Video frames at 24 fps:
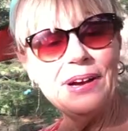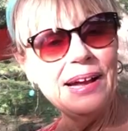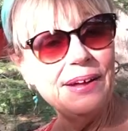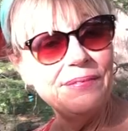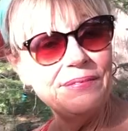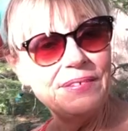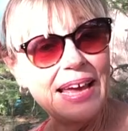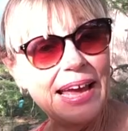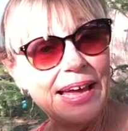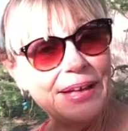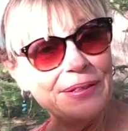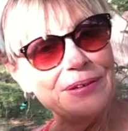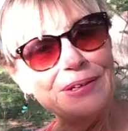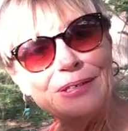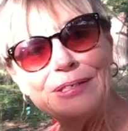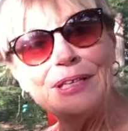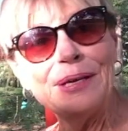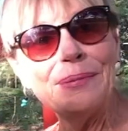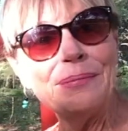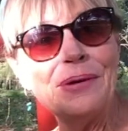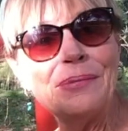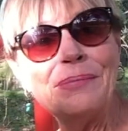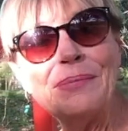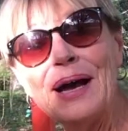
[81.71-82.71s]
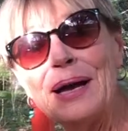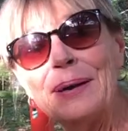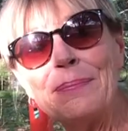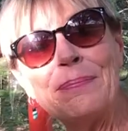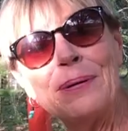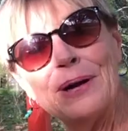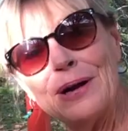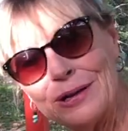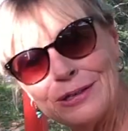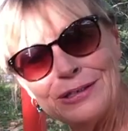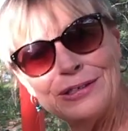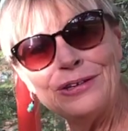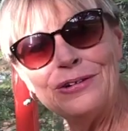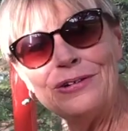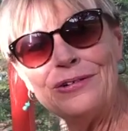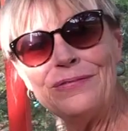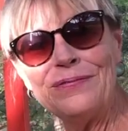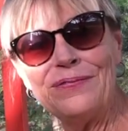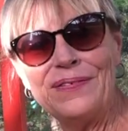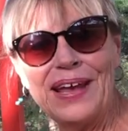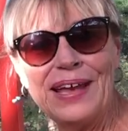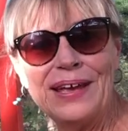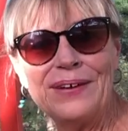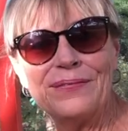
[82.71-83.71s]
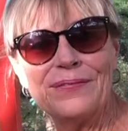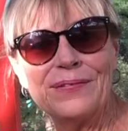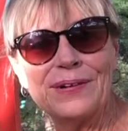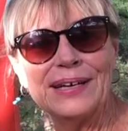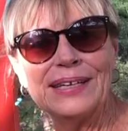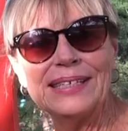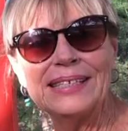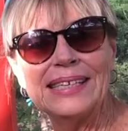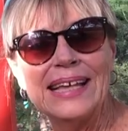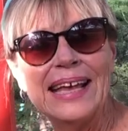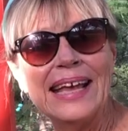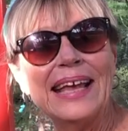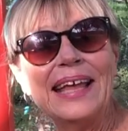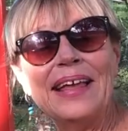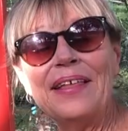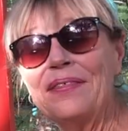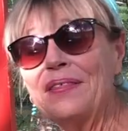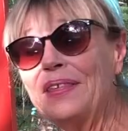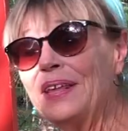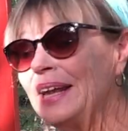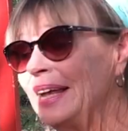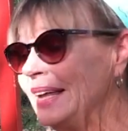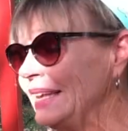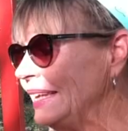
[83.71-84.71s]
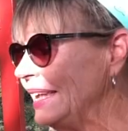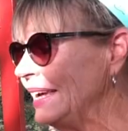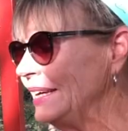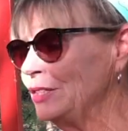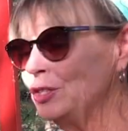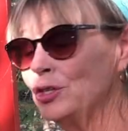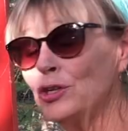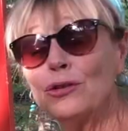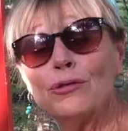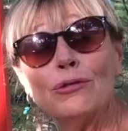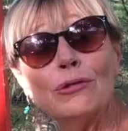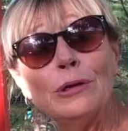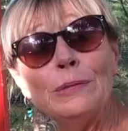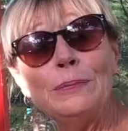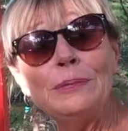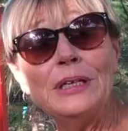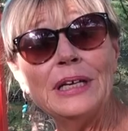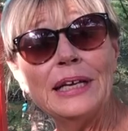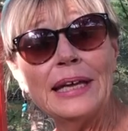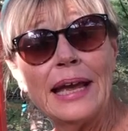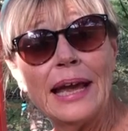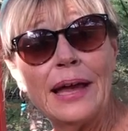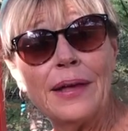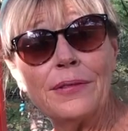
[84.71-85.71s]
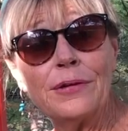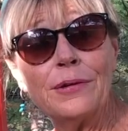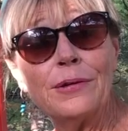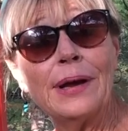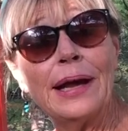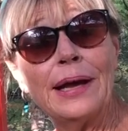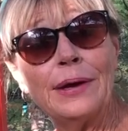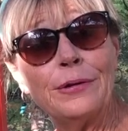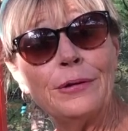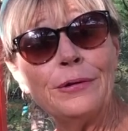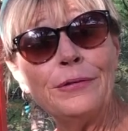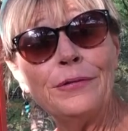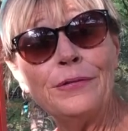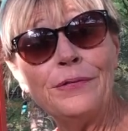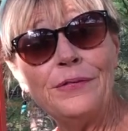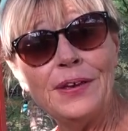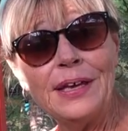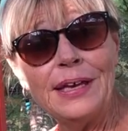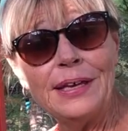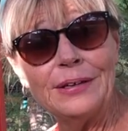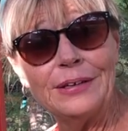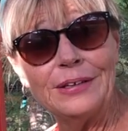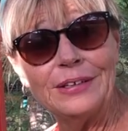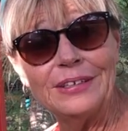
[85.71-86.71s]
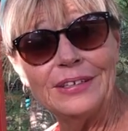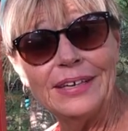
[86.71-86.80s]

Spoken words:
I've gathered some of my personal favorites that I like to group together out on the field.